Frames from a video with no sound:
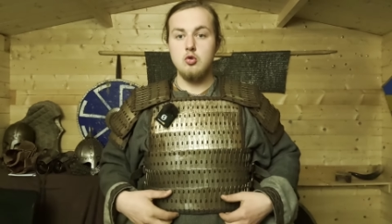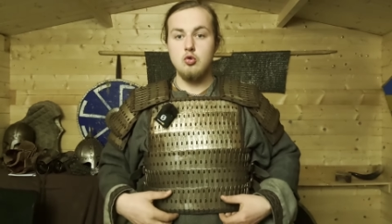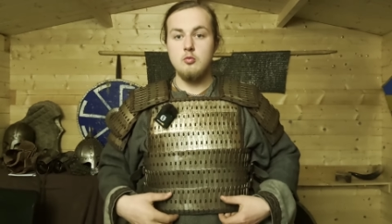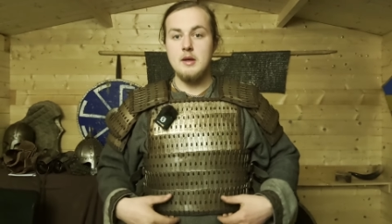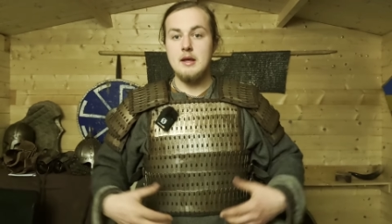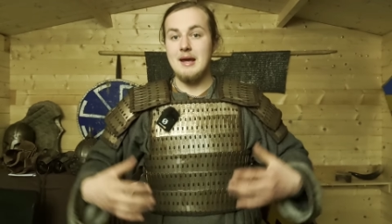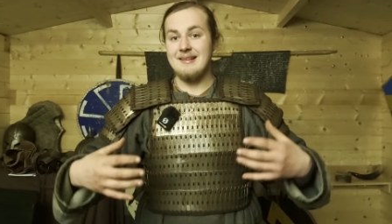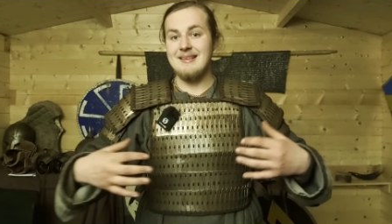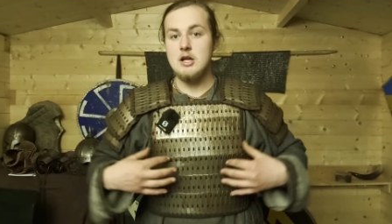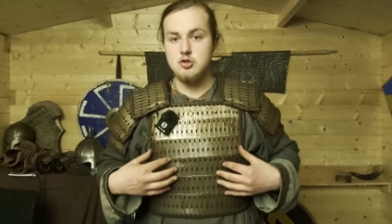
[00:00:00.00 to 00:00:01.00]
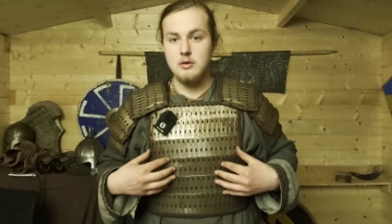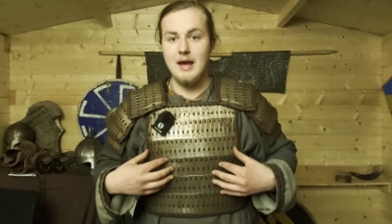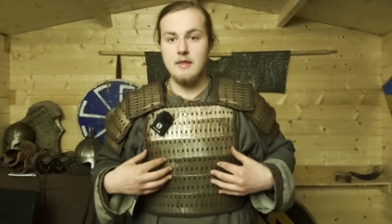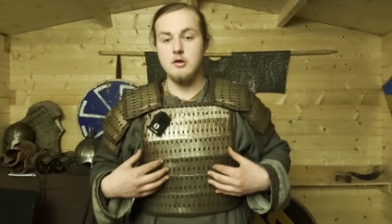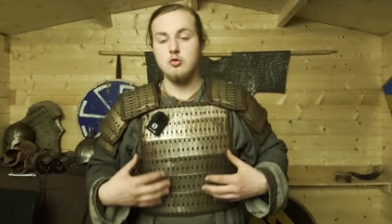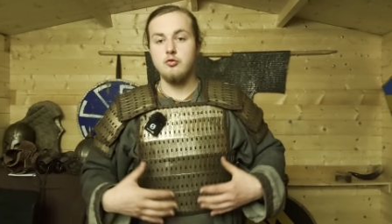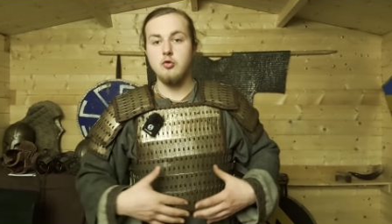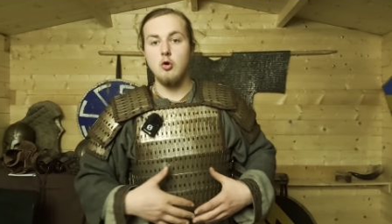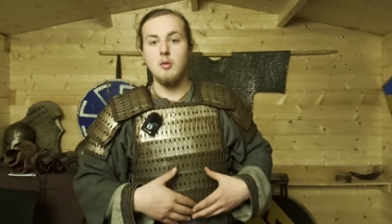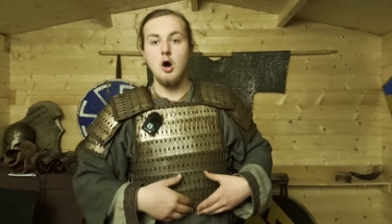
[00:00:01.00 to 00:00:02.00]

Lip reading: to be attached together to form